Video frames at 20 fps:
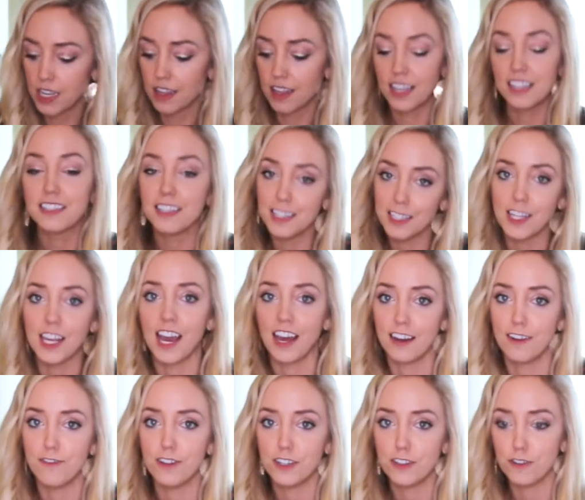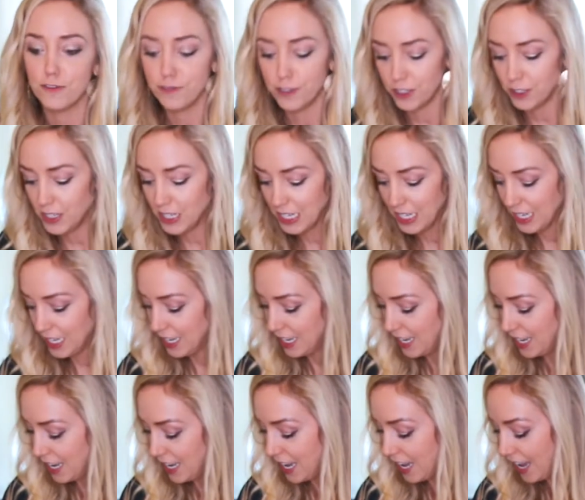This is the unofficial food.
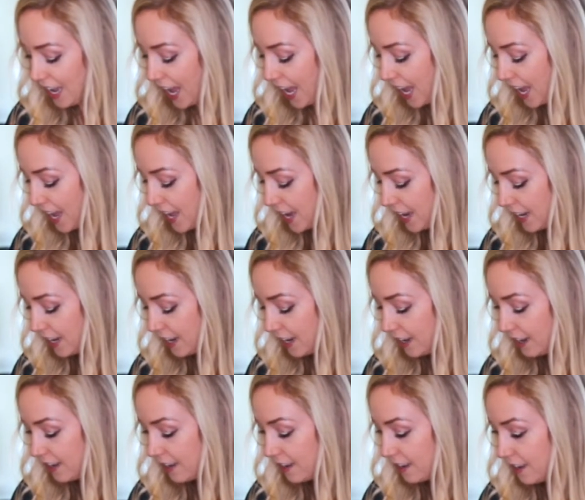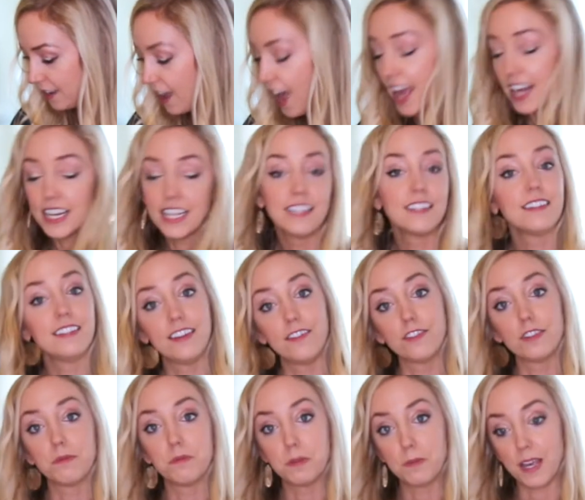And I need to leave
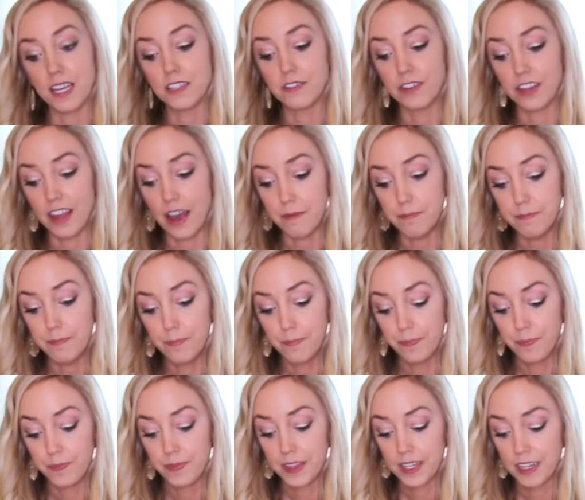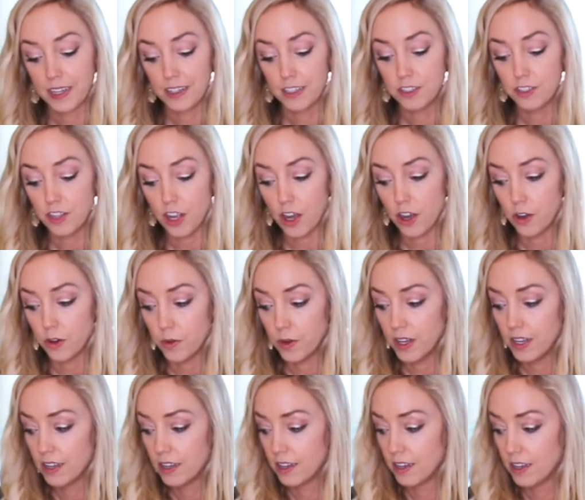some space for them. So
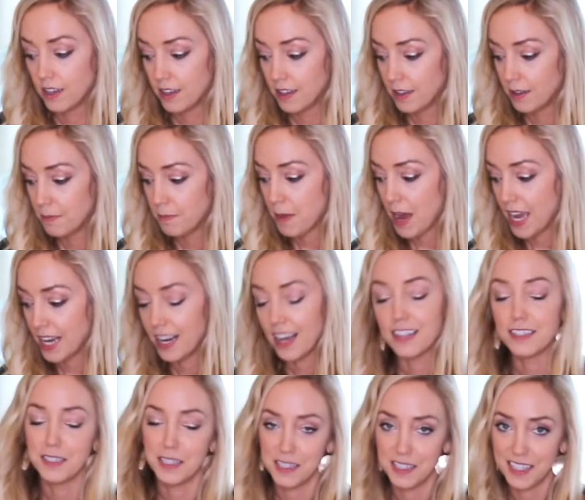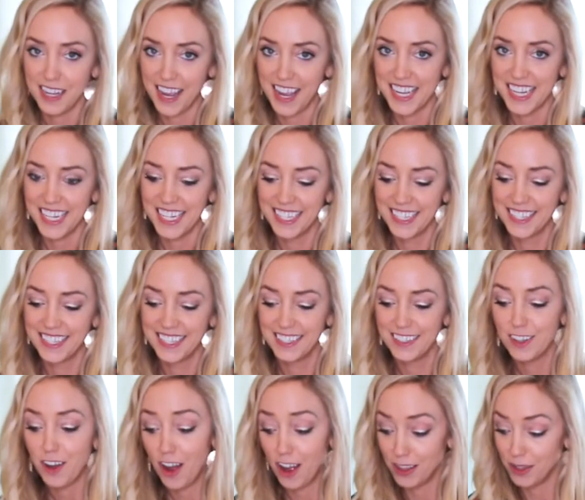mine has to stay
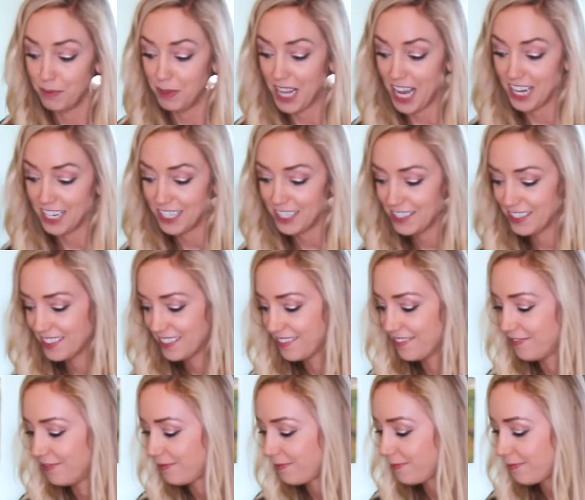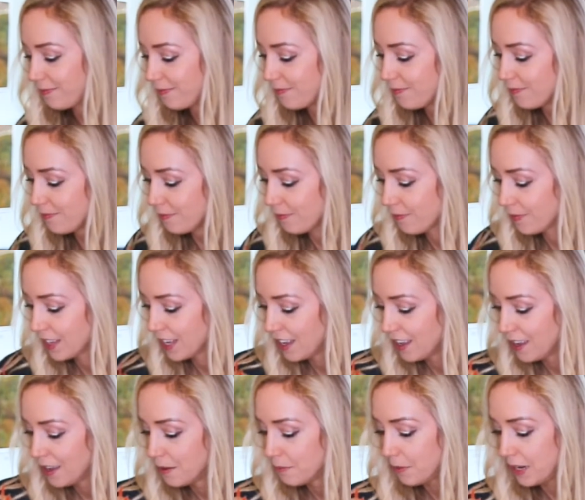on the platters.
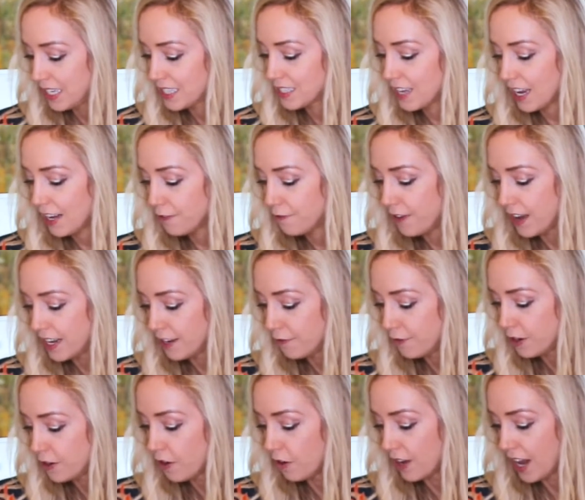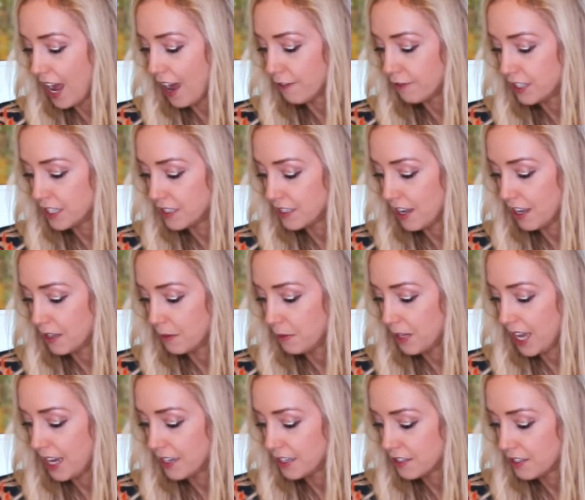But it's kind of fun if you don't have to stay on the
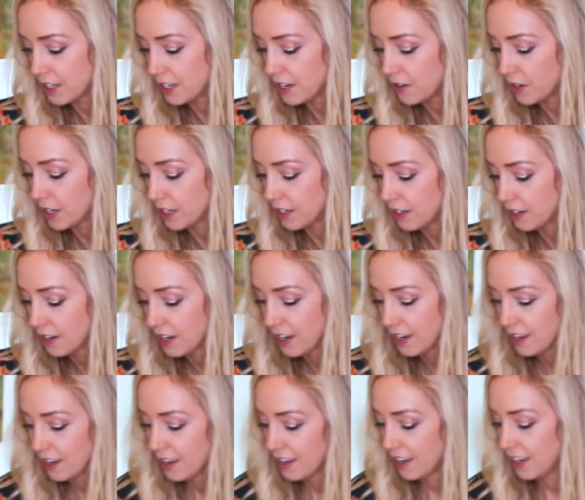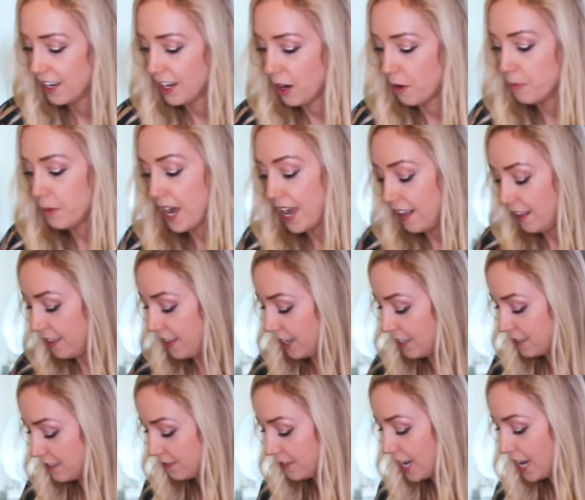platters and you can, you know, pile
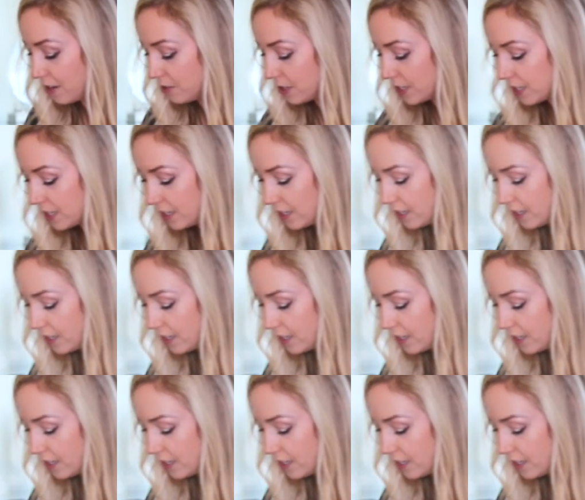things around.